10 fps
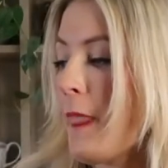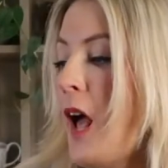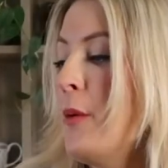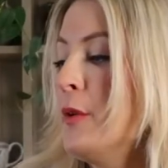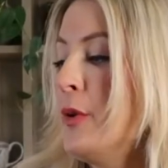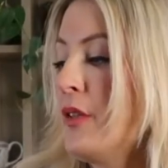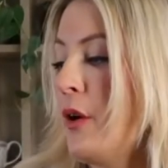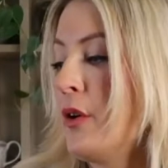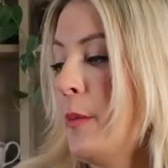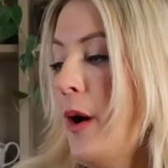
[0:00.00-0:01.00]
I would put that
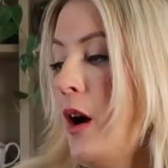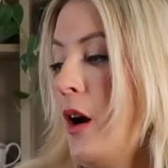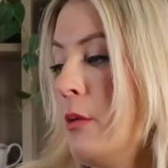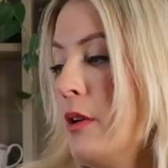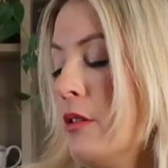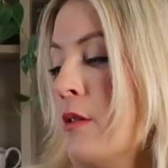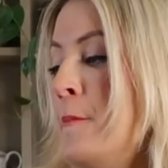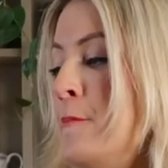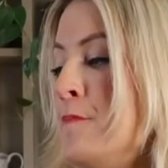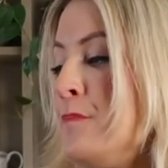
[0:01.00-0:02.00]
on a par with
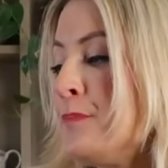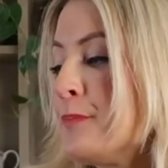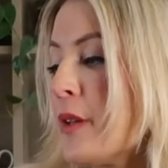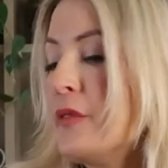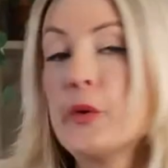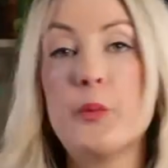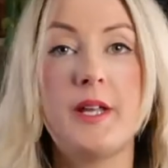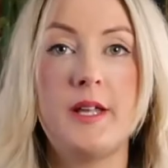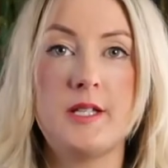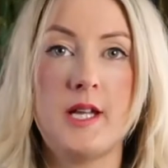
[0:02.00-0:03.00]
the
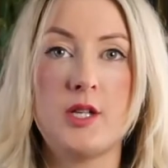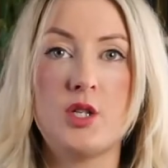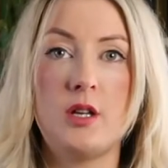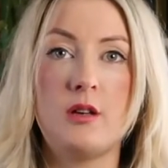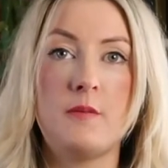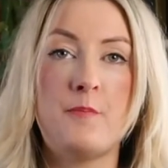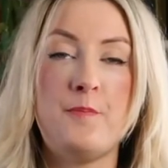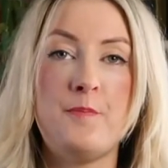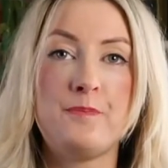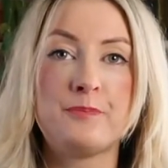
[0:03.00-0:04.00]
Wicked Kitchen
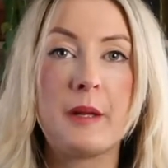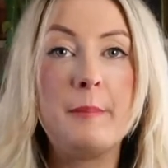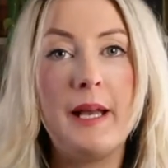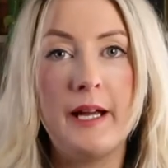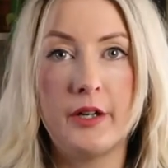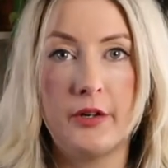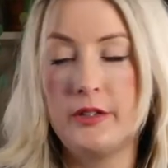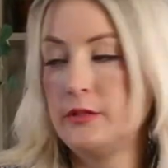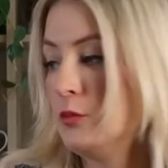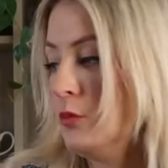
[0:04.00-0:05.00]

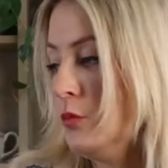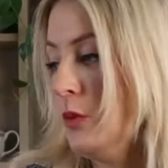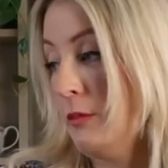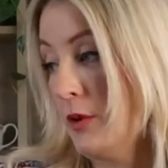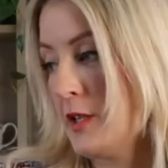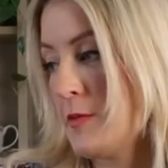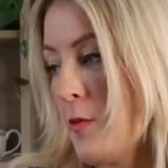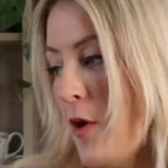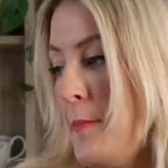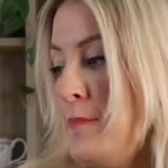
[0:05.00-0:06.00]
Blackcurrant and raspberry
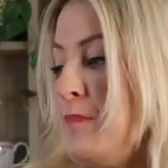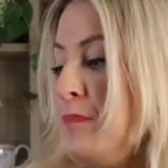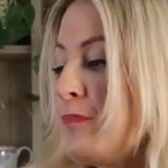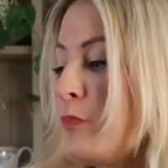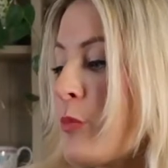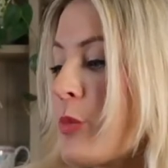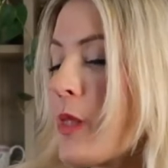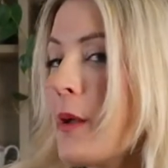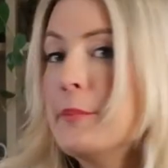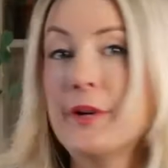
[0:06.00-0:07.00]
one,
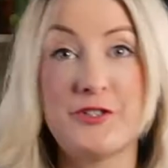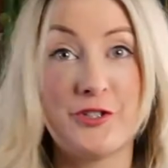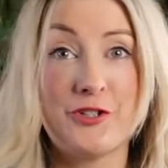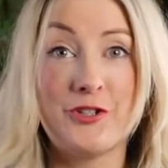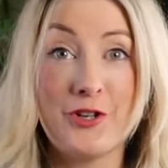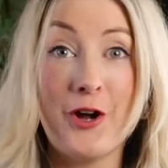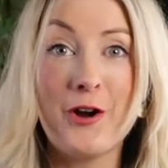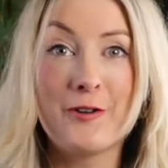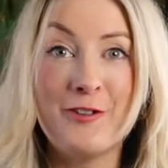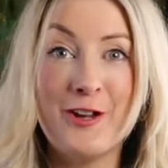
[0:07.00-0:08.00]
but just a
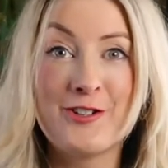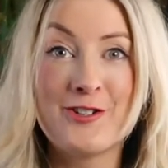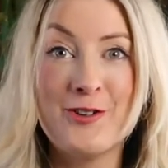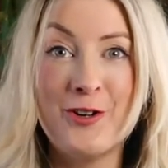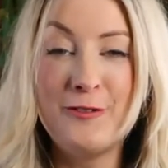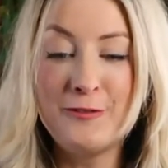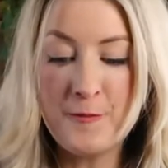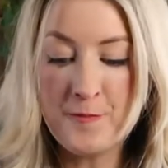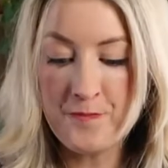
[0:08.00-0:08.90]
dark version of.